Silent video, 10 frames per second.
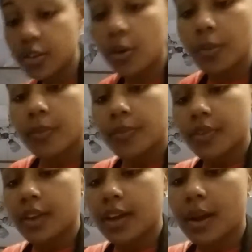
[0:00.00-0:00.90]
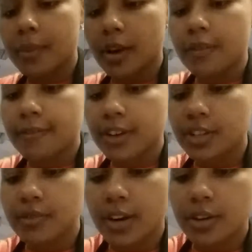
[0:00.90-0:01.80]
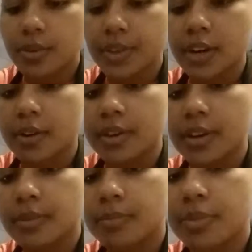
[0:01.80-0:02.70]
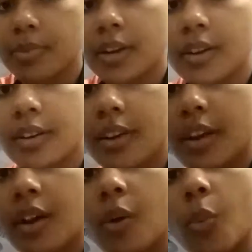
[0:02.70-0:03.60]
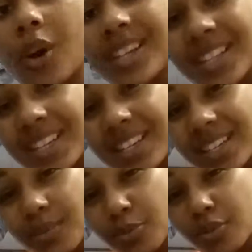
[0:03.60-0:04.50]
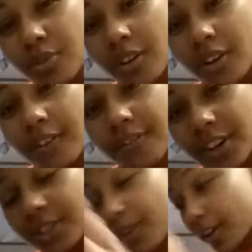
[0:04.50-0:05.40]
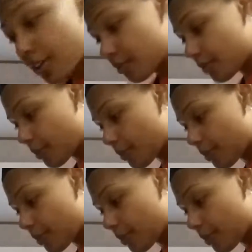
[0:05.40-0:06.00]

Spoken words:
So I got my fresh oregano that I already prepared. 1 teaspoon of fresh oregano,